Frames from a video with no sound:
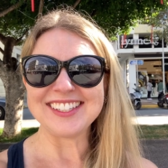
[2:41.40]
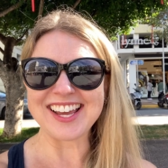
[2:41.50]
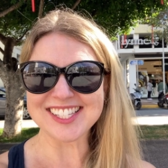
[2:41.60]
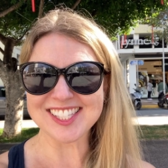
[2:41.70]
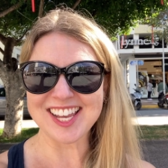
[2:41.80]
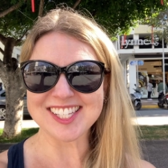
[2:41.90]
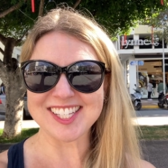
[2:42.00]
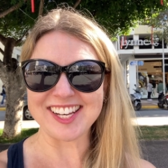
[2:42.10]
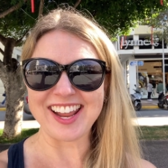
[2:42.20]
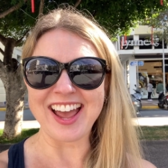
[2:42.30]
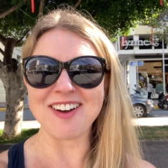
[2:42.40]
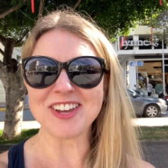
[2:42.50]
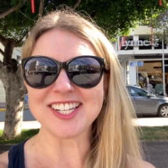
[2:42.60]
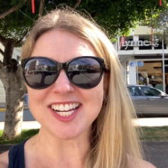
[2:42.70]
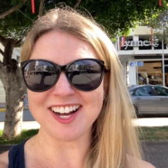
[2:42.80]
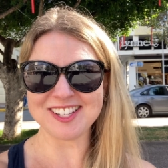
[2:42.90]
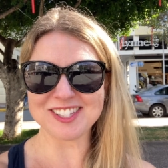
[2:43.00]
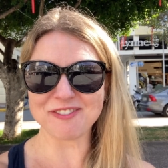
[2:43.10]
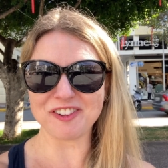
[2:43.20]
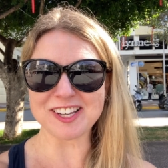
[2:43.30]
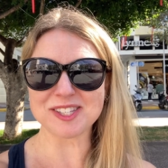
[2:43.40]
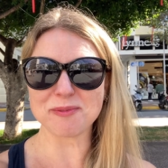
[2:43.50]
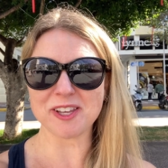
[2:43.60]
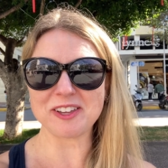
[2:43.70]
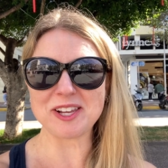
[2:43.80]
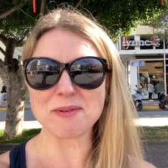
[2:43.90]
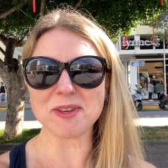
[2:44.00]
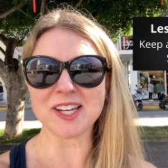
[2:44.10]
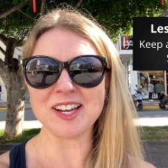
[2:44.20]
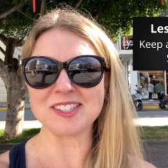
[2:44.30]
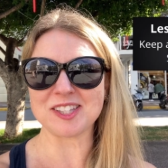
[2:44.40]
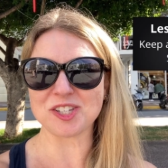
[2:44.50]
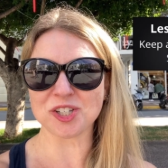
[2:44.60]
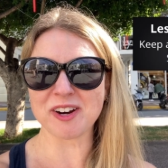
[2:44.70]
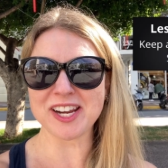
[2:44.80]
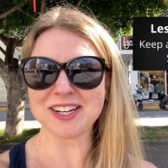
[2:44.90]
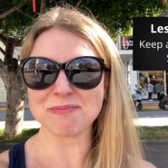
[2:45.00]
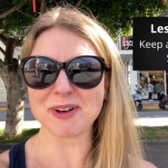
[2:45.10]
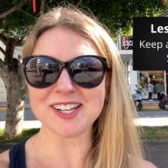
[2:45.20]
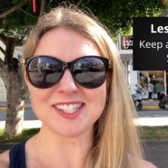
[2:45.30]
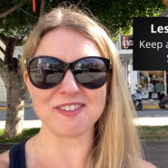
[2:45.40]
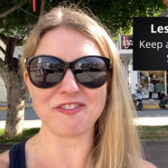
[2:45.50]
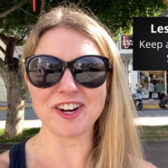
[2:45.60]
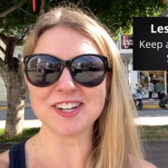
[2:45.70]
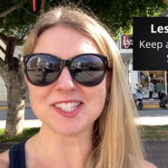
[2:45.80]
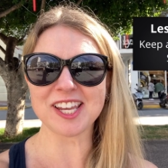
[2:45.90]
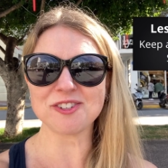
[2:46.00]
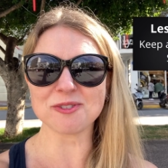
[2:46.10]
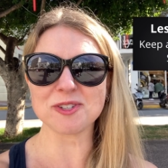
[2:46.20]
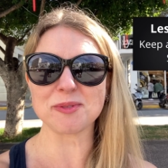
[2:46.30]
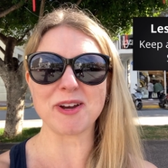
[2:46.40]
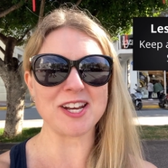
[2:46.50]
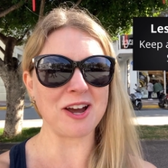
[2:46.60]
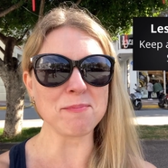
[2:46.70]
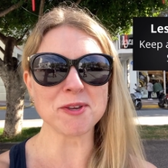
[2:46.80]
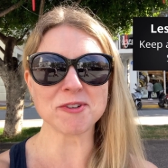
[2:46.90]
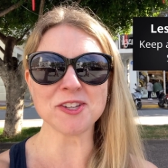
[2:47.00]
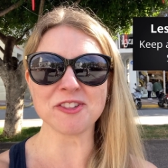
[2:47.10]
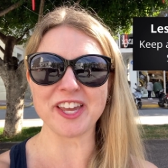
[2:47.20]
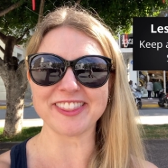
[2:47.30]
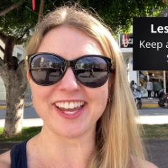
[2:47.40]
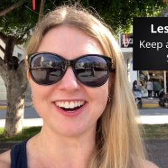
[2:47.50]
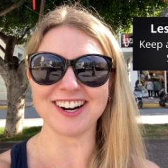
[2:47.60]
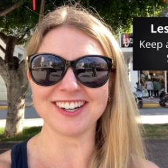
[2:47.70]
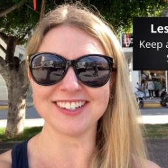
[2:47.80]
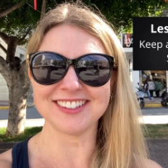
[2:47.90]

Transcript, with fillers: Next lesson having tons of flexibility because the train, bus, and ferry schedules might not be what you think they are.